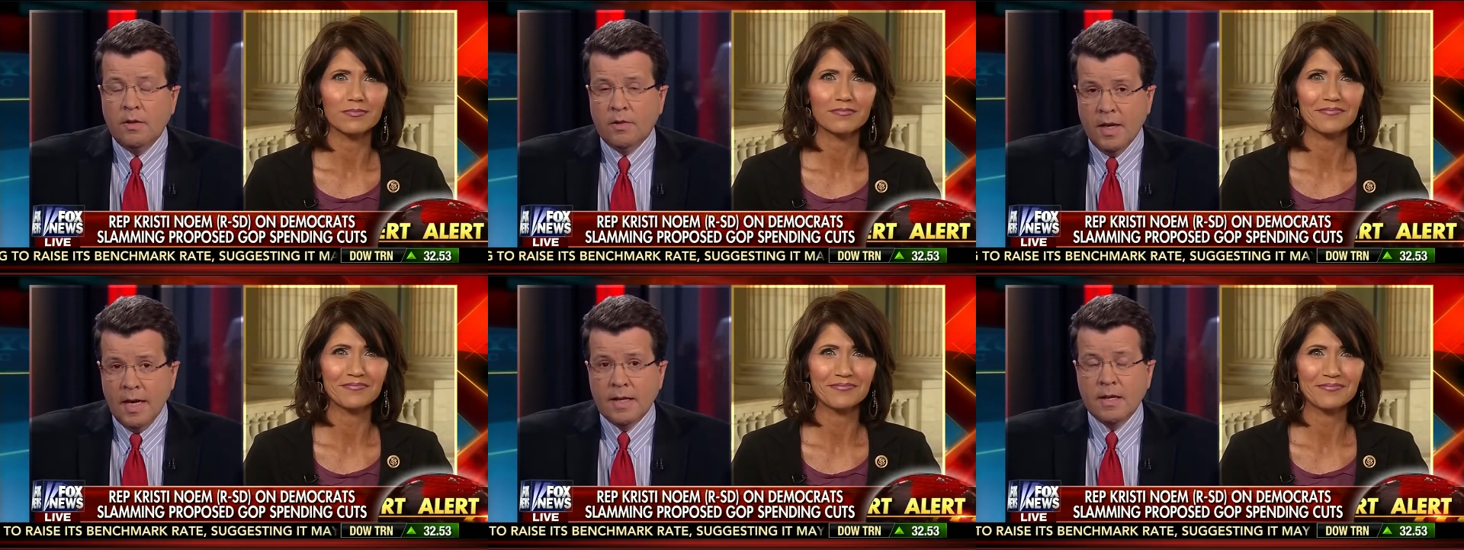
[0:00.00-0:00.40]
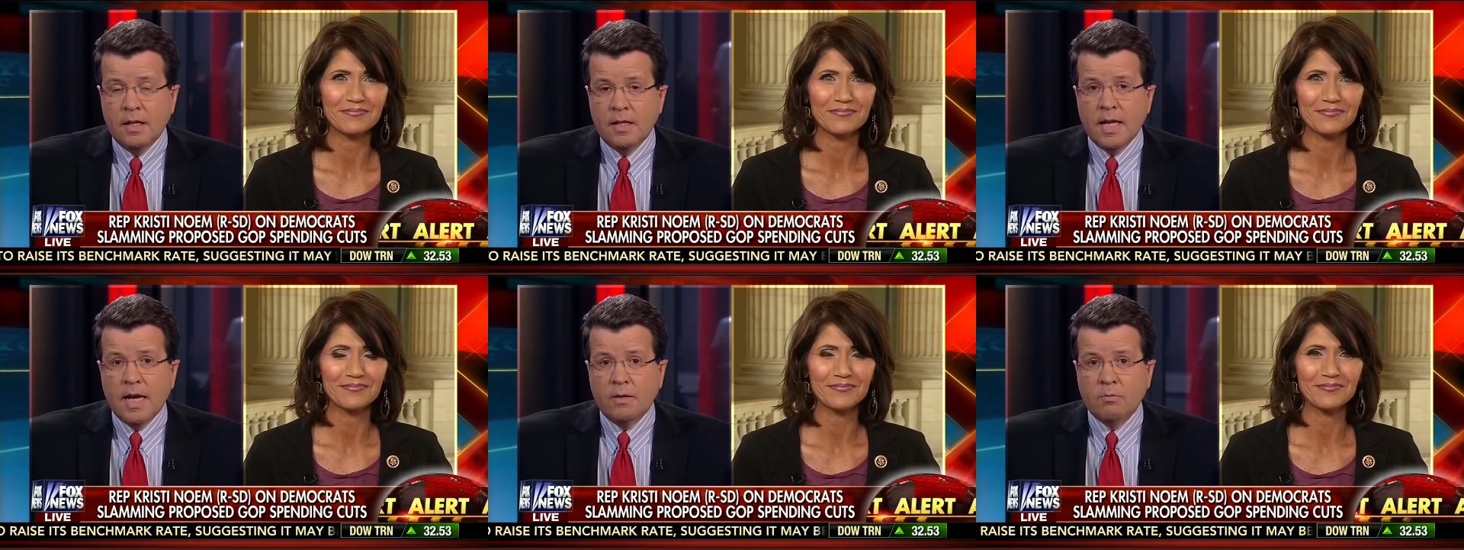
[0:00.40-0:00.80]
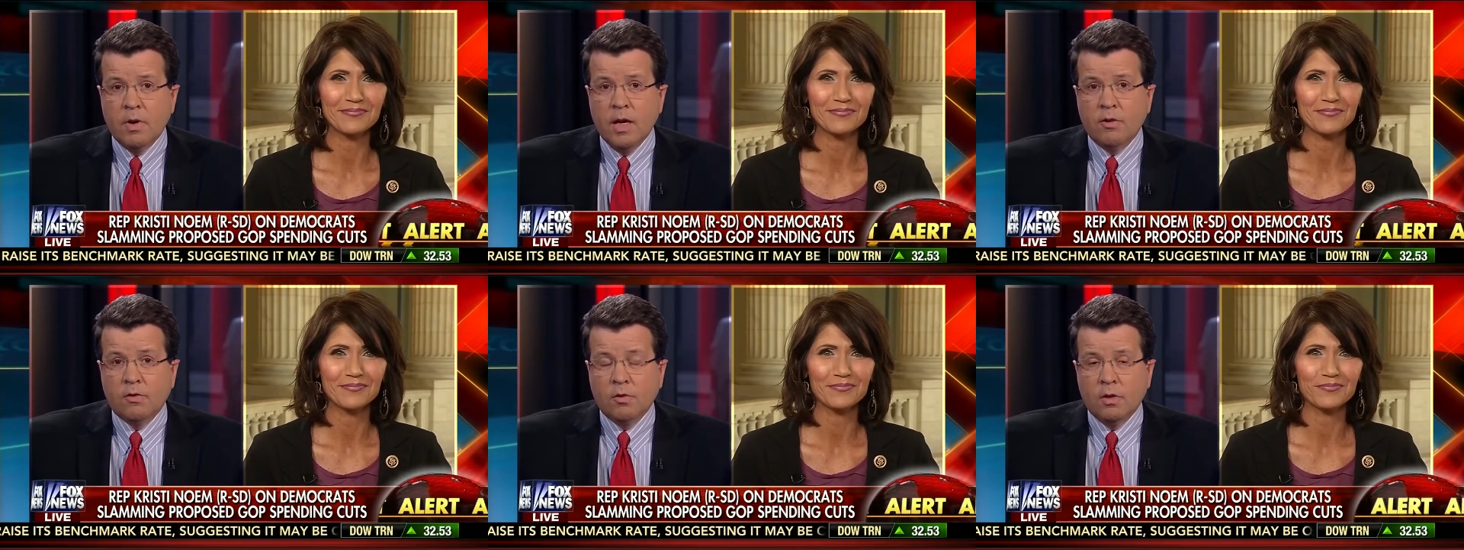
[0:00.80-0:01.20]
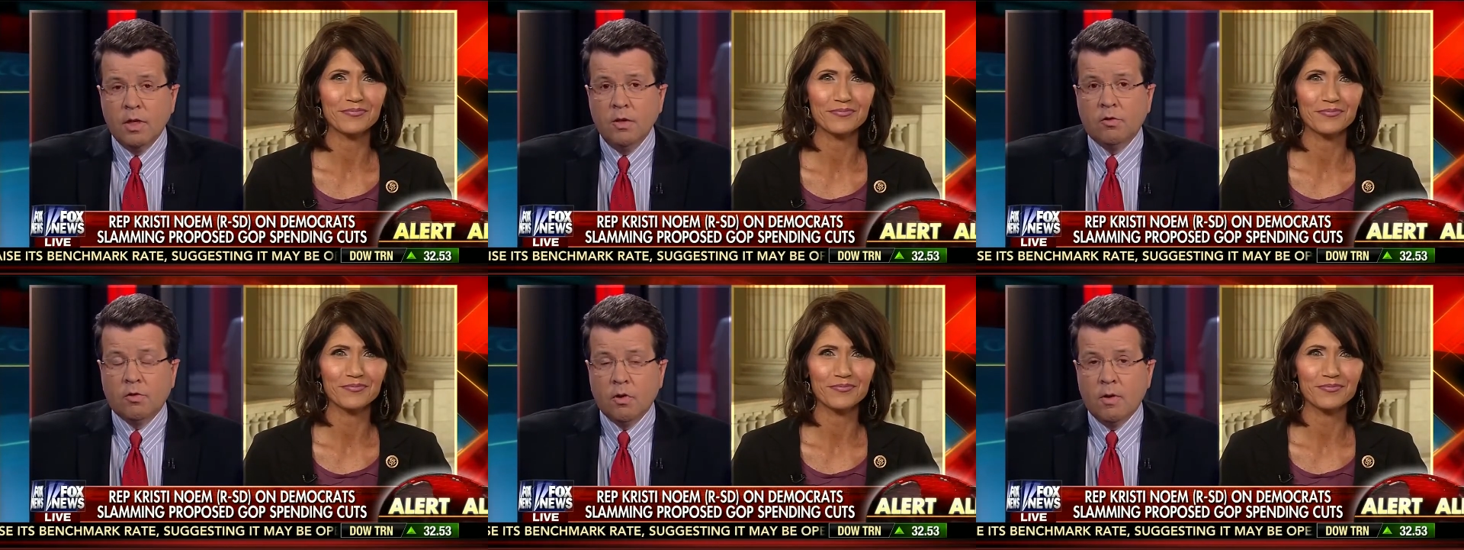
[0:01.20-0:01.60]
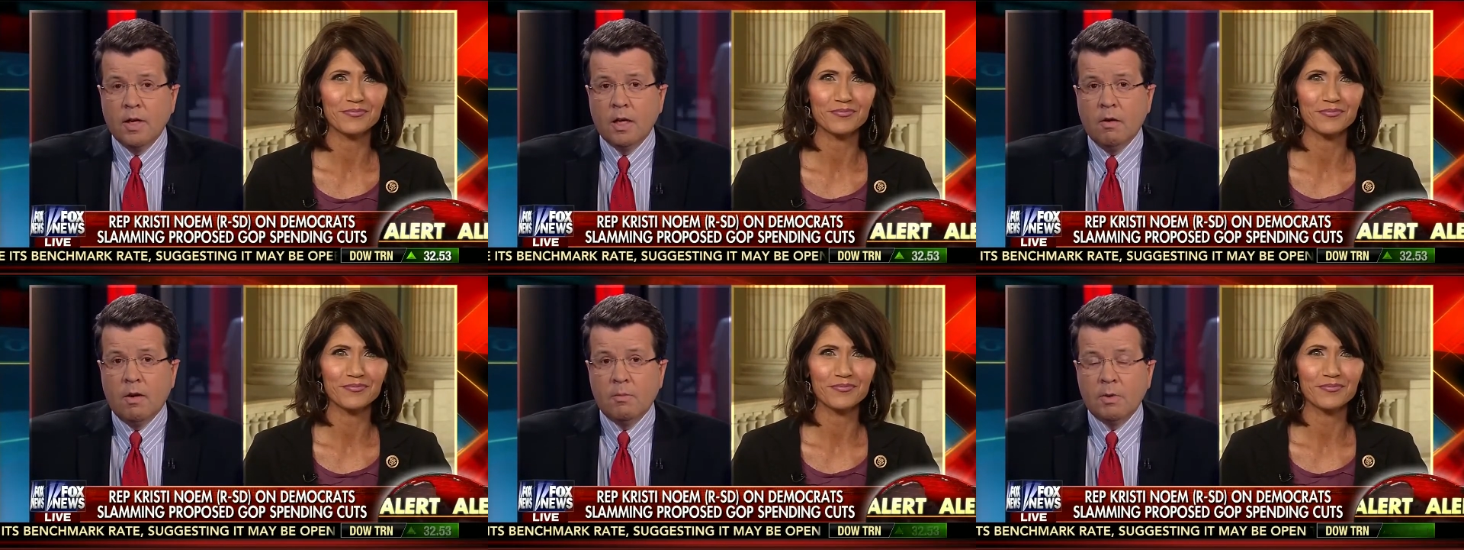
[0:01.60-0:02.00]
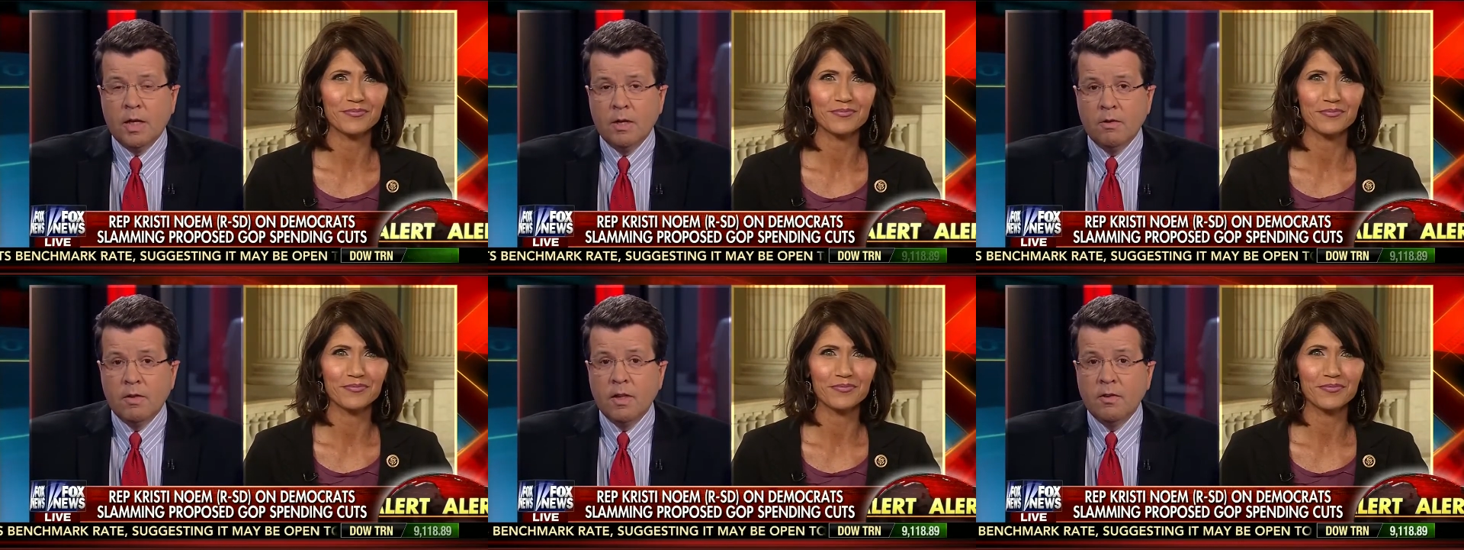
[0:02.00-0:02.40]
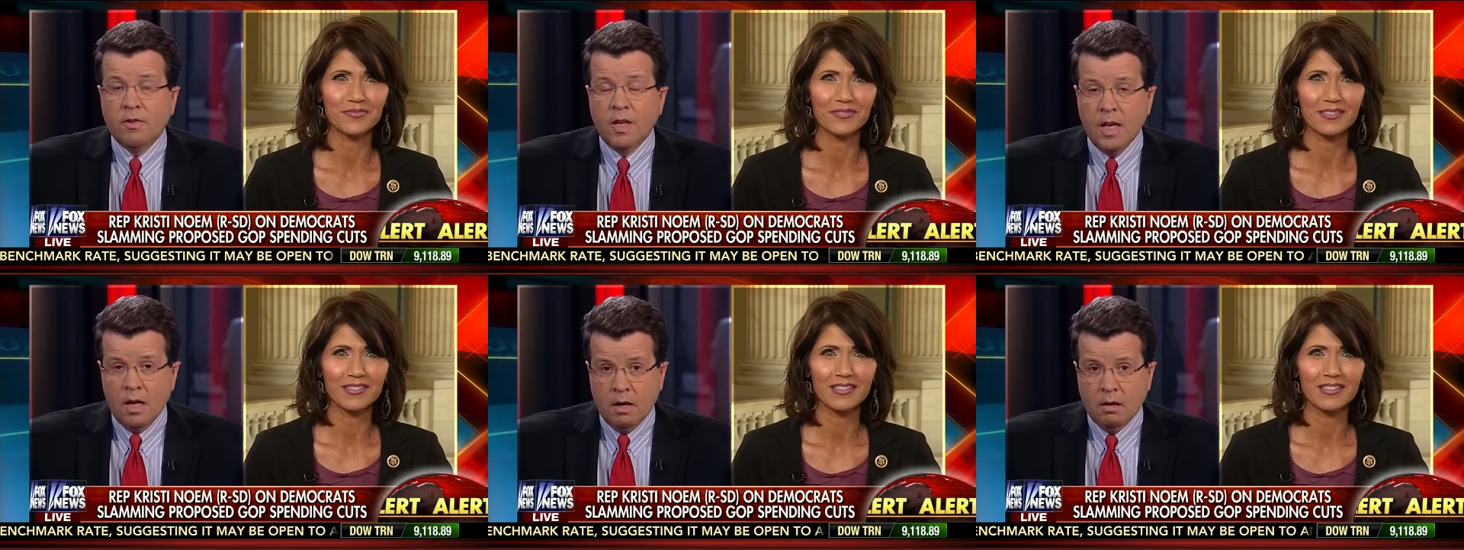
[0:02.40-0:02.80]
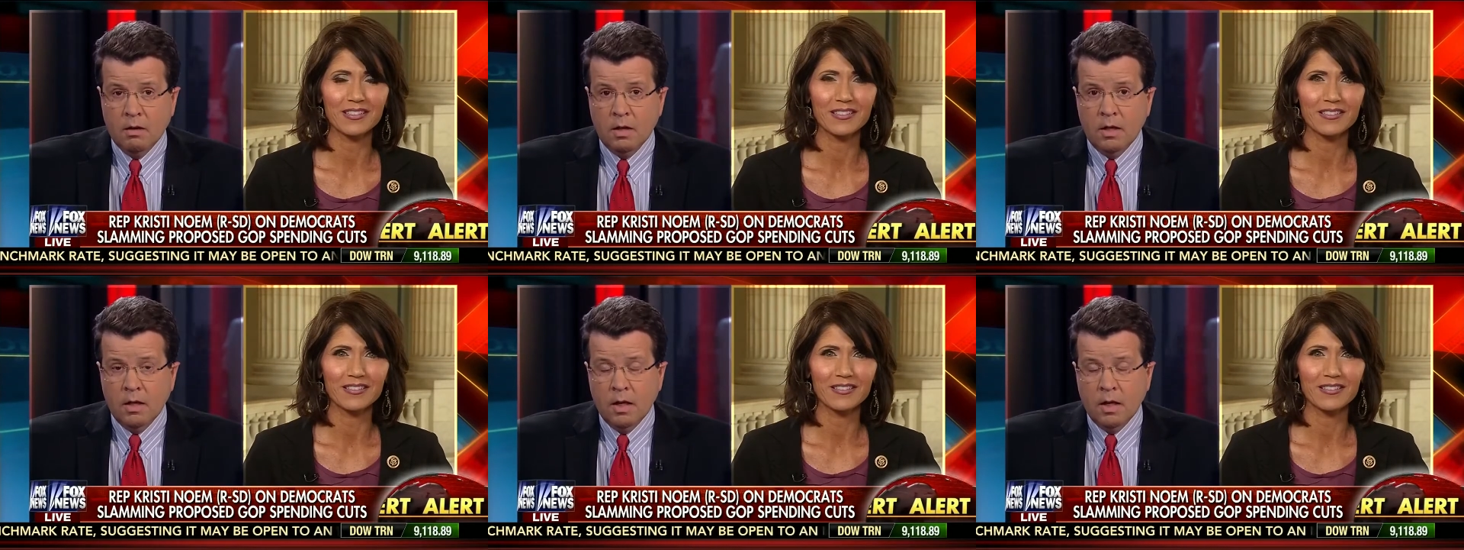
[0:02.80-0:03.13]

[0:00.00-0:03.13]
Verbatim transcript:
Speaker 1: has hinted that rates are at least going to go up later this year.